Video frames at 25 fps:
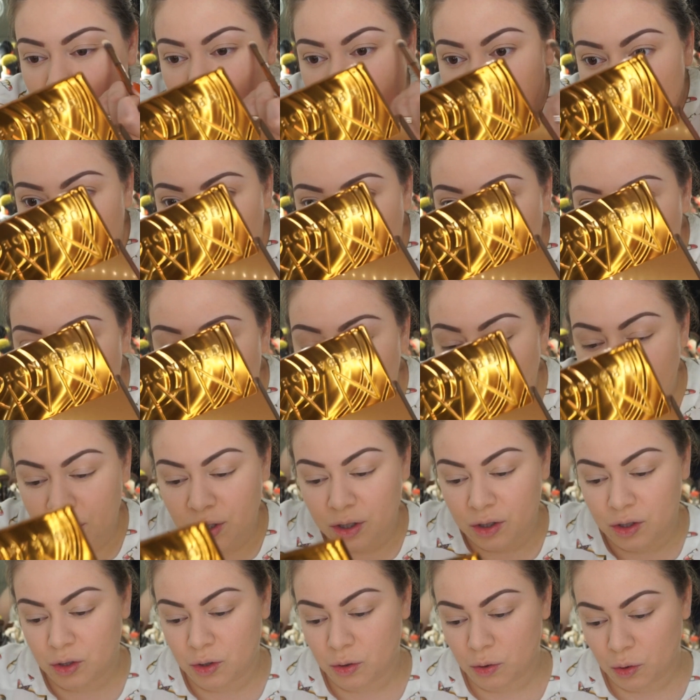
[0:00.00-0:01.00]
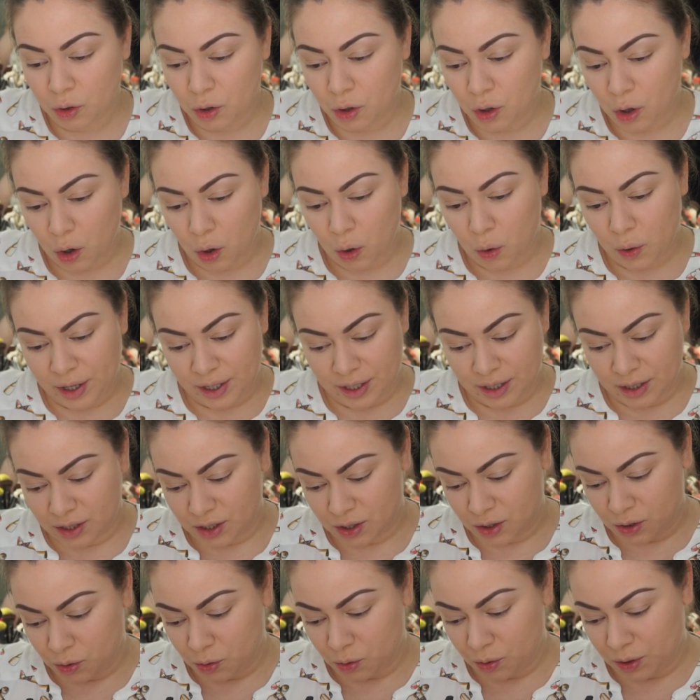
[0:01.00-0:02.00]
and now I'm going to go
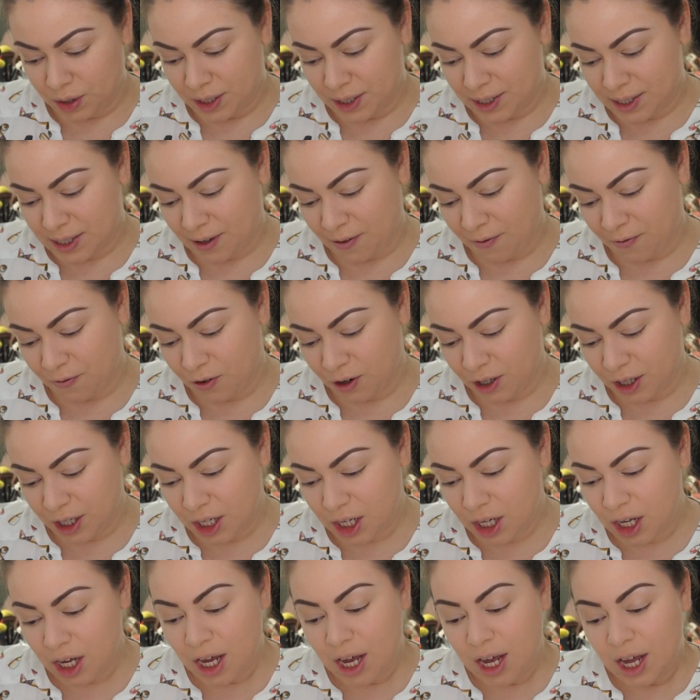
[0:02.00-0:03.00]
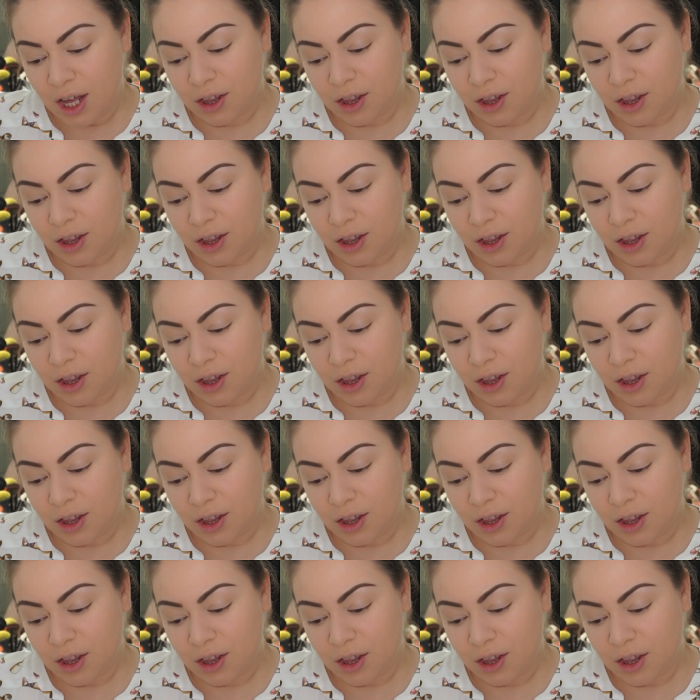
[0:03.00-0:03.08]
into this really,